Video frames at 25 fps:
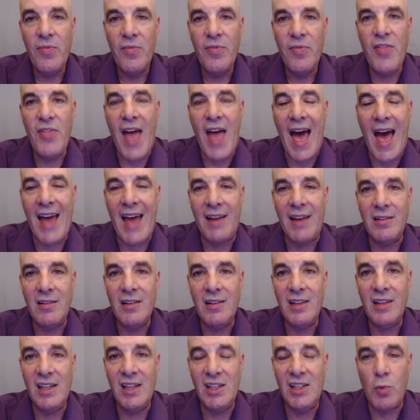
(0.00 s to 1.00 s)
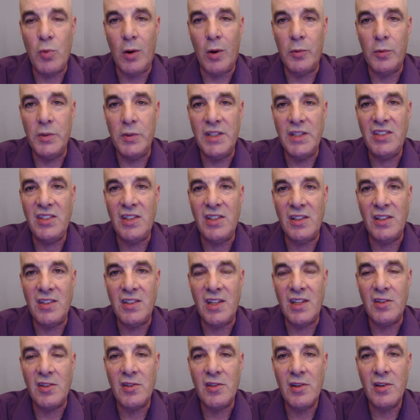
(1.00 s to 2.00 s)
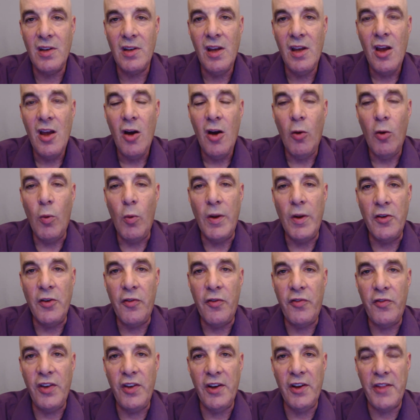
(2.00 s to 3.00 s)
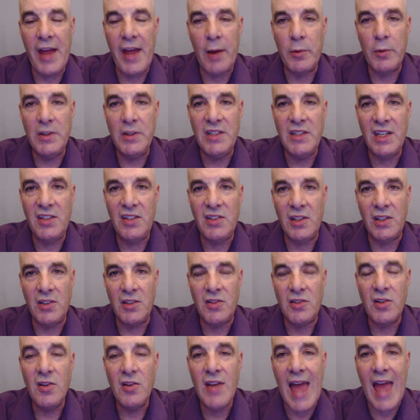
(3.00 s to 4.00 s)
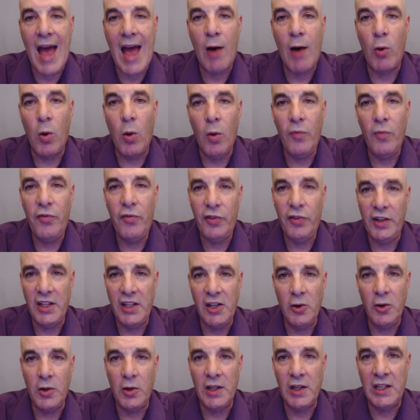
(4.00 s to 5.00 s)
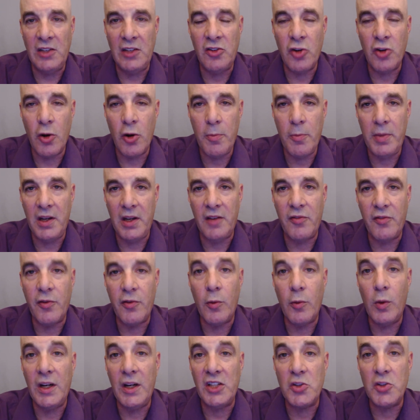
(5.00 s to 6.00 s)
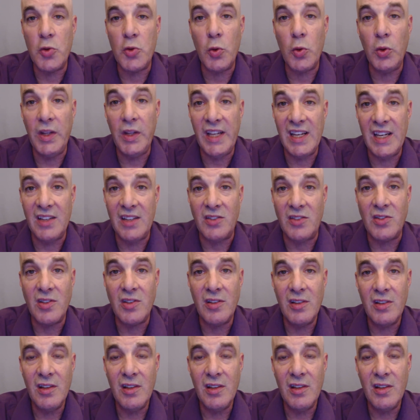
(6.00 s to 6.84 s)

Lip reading: That is what resistance is. When you feel that resistance, now hopefully you can interpret it for what it truly is.